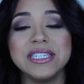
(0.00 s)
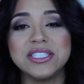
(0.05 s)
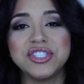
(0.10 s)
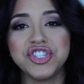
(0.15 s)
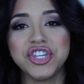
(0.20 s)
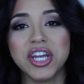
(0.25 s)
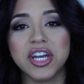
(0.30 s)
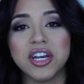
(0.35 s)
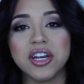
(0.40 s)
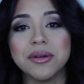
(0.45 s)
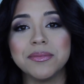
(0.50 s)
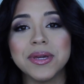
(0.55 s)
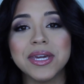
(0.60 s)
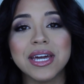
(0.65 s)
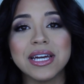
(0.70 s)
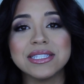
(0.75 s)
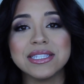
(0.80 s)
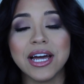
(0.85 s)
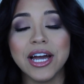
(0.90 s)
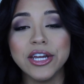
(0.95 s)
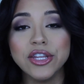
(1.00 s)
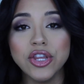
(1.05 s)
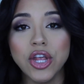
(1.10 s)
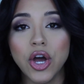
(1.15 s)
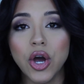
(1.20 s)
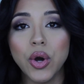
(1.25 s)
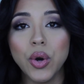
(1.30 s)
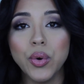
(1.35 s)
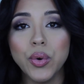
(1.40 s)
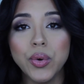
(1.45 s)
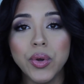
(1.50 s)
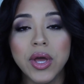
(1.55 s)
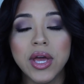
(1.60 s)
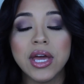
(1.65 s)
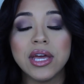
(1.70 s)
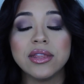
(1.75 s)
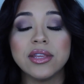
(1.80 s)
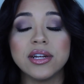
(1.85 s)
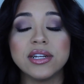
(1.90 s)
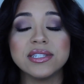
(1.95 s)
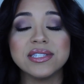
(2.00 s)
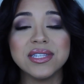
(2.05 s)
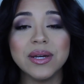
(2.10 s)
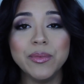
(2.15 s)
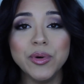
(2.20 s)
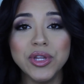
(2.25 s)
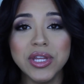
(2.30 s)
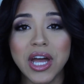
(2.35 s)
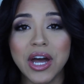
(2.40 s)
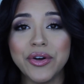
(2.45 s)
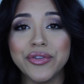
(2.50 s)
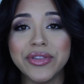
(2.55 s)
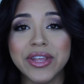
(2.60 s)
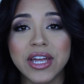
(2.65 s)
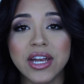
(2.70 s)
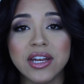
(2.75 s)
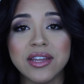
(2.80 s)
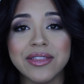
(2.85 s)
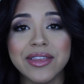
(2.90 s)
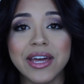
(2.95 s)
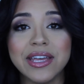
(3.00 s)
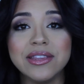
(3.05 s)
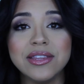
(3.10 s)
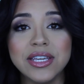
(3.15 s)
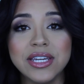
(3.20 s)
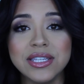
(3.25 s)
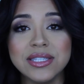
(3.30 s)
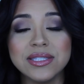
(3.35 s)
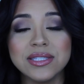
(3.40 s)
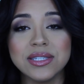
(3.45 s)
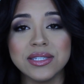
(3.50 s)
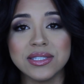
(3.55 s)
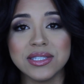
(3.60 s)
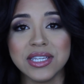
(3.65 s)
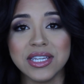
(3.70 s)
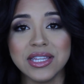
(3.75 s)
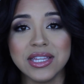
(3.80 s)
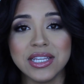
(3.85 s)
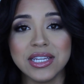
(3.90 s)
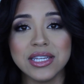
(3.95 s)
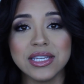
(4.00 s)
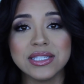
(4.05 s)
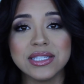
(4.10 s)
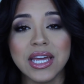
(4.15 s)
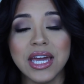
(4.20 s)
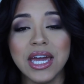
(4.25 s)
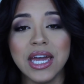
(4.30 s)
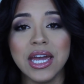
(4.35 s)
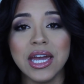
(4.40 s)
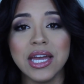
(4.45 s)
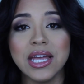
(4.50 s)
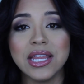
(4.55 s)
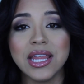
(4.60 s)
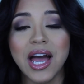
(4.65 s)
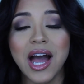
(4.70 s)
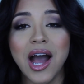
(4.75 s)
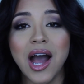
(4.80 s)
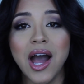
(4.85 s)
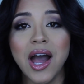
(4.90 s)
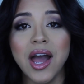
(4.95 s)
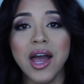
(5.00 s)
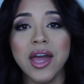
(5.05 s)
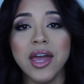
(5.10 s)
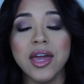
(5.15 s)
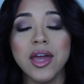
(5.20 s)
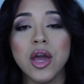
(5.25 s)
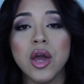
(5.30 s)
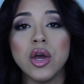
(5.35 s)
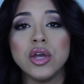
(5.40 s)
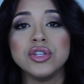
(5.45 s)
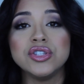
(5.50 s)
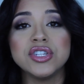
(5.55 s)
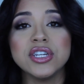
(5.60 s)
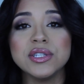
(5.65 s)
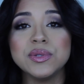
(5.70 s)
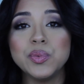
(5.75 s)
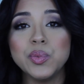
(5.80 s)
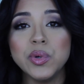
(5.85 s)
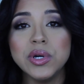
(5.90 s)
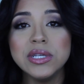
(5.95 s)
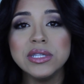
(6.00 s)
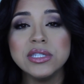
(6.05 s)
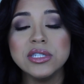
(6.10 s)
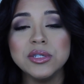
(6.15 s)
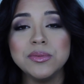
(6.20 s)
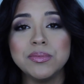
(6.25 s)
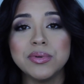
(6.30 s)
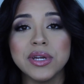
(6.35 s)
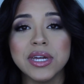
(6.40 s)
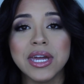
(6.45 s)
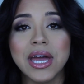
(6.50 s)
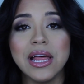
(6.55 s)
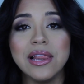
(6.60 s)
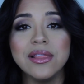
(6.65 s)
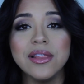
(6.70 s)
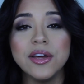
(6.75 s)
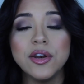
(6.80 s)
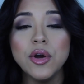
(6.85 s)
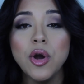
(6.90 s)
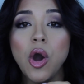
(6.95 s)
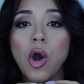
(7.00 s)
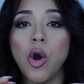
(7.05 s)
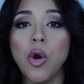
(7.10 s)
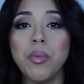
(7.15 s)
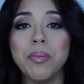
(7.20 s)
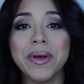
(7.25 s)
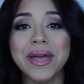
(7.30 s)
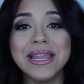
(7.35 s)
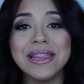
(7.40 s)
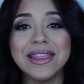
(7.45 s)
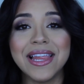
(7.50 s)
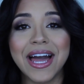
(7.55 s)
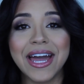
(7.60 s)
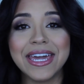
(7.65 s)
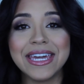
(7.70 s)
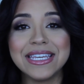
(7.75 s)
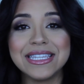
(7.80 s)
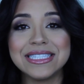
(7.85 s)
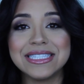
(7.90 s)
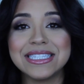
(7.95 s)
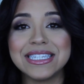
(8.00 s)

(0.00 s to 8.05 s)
share it, because I know there's someone out there that needs to see this, and I just want to bring a little hope and light